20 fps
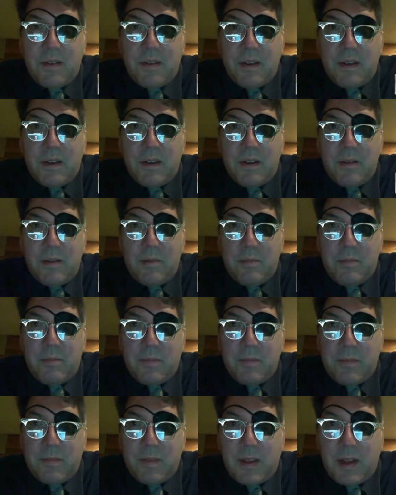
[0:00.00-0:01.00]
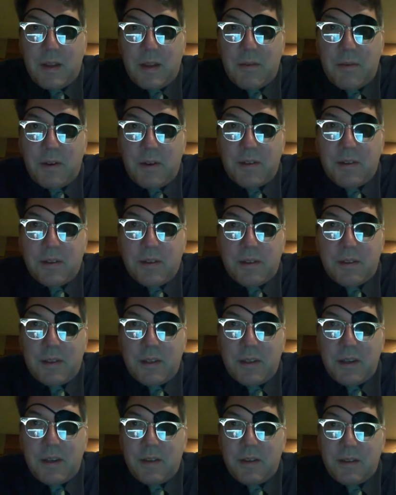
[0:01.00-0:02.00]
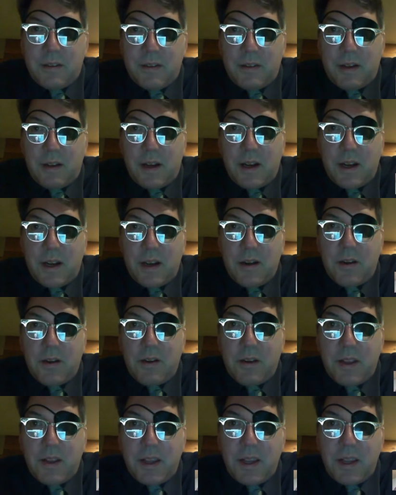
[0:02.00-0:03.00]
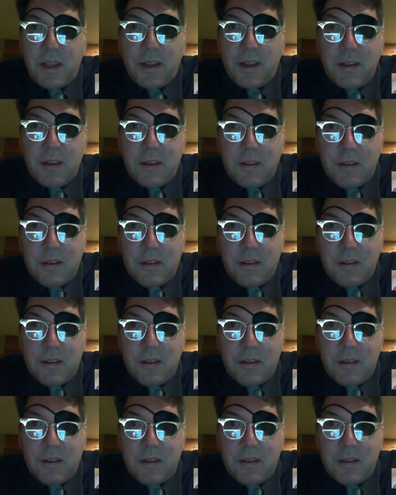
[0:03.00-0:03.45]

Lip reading: I recently hired a